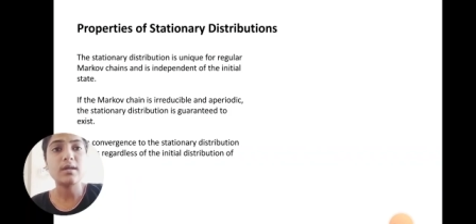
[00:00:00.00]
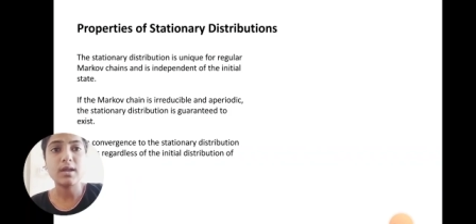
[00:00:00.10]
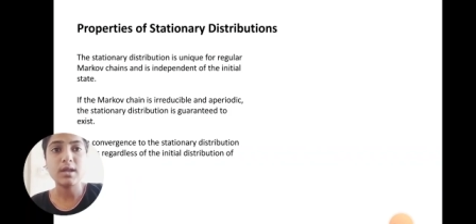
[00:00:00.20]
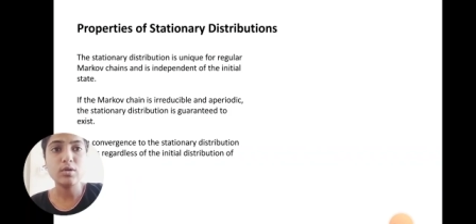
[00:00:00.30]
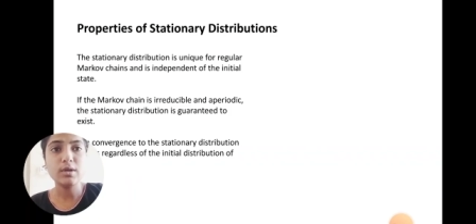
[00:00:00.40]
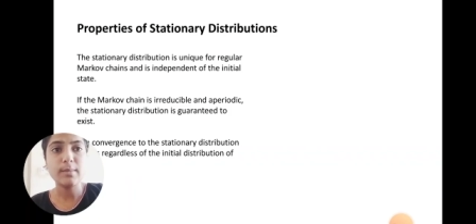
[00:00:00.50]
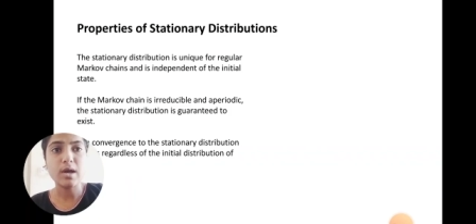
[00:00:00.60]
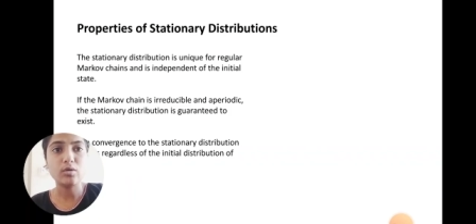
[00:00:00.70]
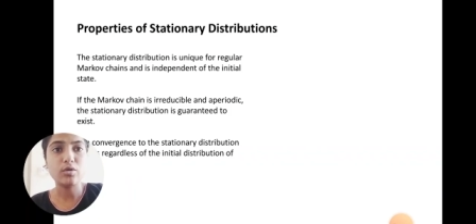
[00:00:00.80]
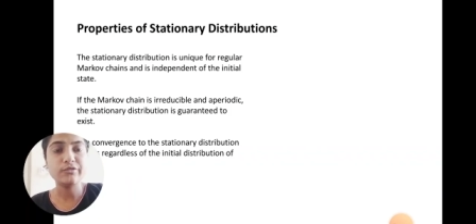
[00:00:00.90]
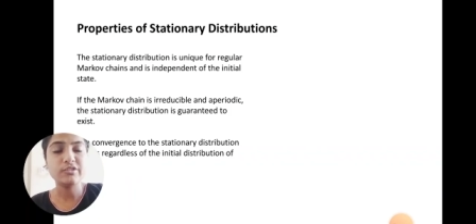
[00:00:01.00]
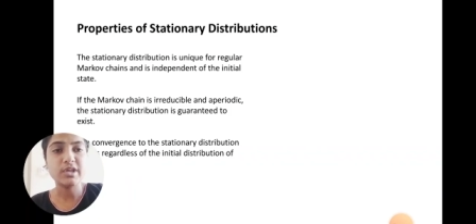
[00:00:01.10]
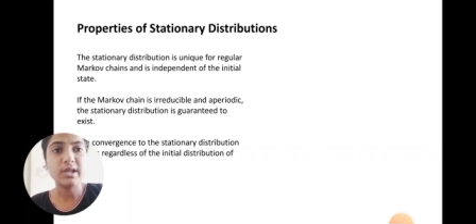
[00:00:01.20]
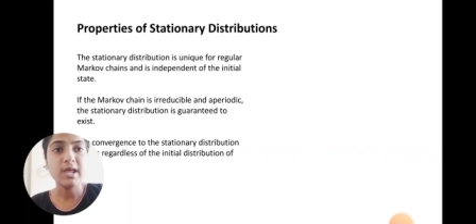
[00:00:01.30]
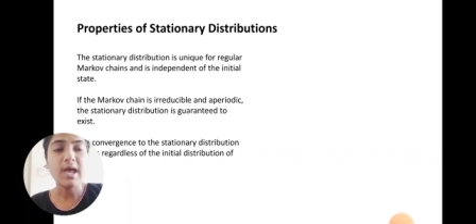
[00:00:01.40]
regular Markov
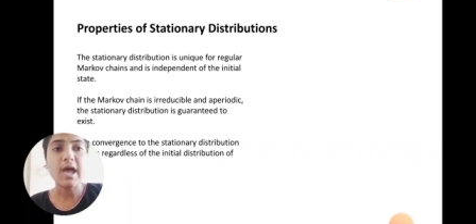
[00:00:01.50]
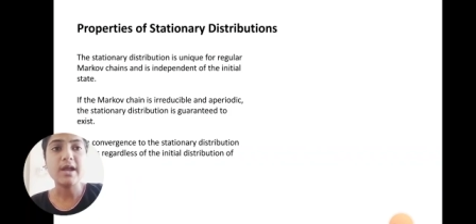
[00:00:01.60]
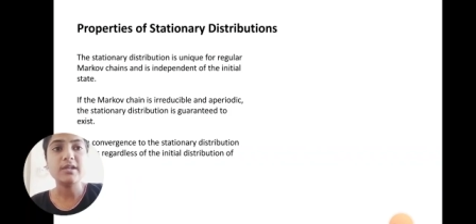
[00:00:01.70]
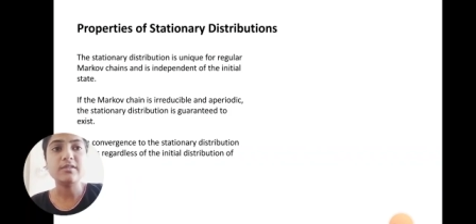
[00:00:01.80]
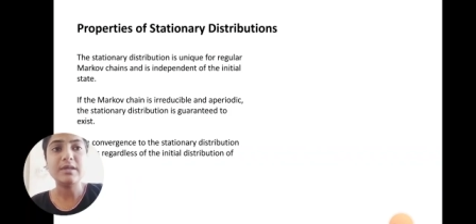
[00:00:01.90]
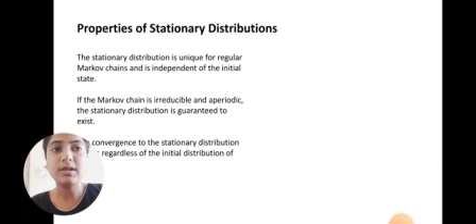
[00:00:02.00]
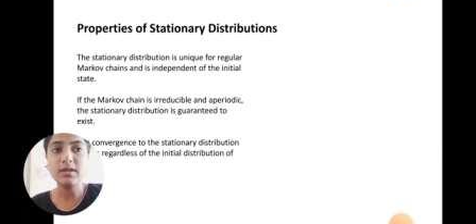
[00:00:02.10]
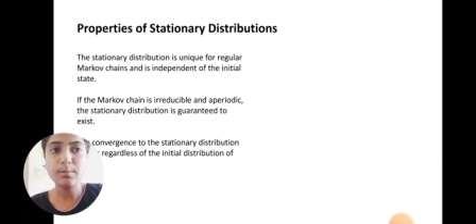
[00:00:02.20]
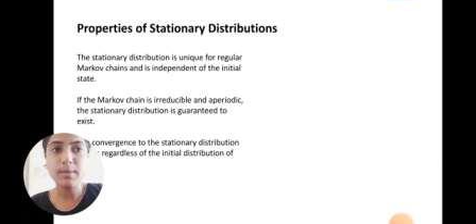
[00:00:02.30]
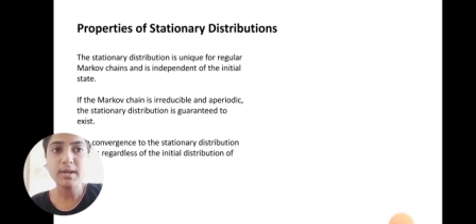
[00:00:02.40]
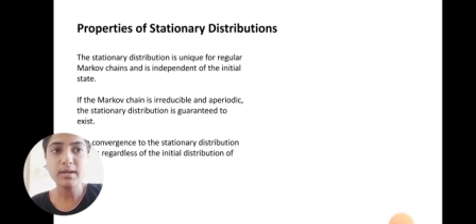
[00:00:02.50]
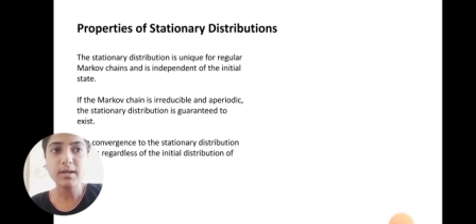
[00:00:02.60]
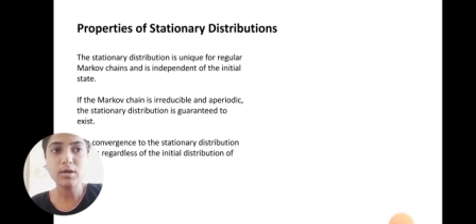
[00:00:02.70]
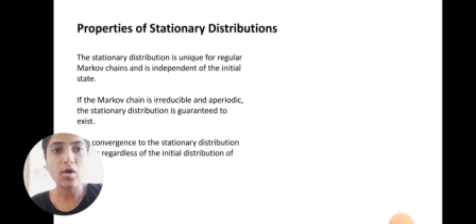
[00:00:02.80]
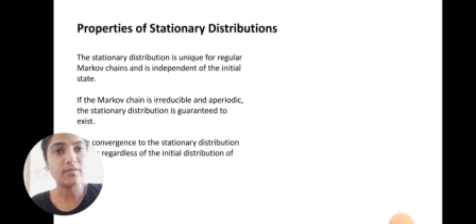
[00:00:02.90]
chain and is
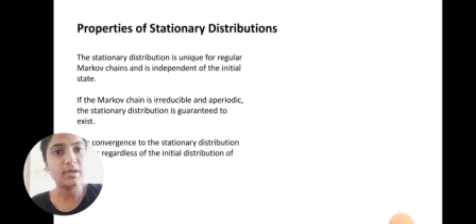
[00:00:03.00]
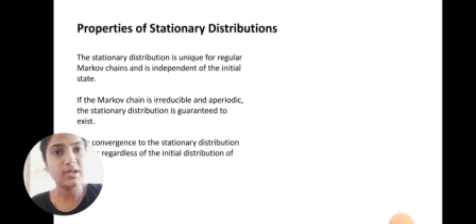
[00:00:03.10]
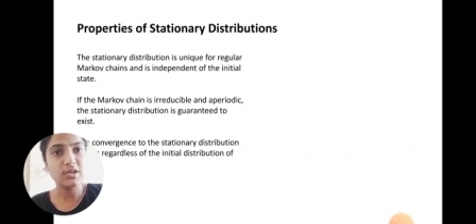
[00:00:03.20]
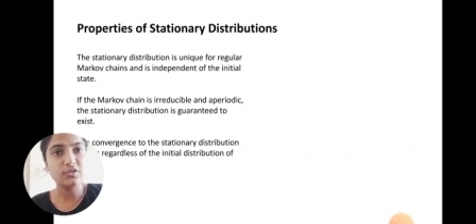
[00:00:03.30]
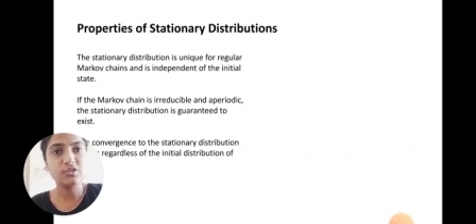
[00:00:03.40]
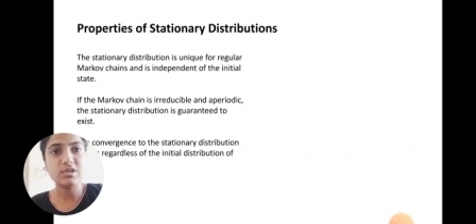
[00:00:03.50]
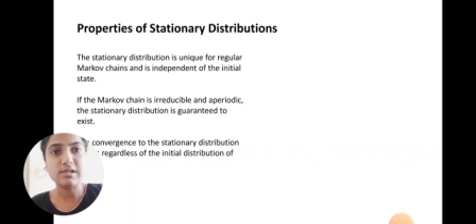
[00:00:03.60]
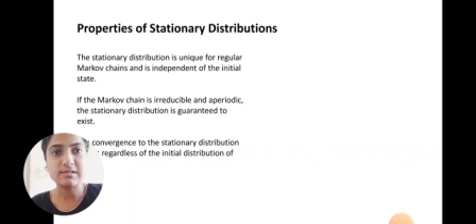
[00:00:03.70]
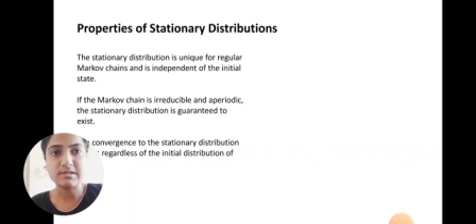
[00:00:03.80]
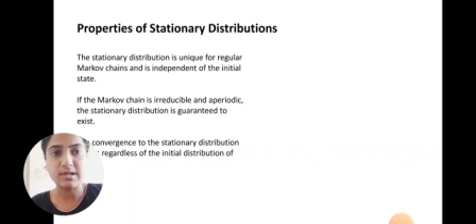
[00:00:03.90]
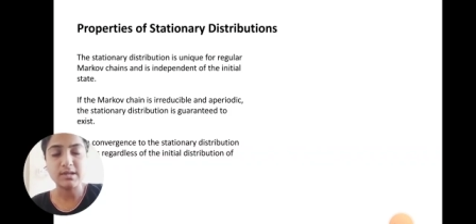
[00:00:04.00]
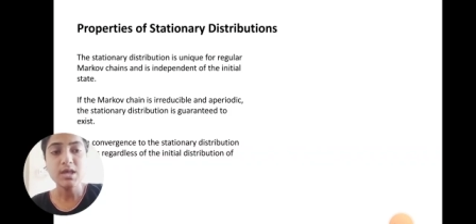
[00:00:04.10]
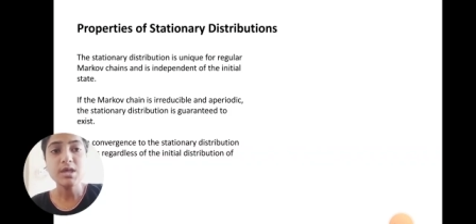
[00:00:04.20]
independent of the initial state.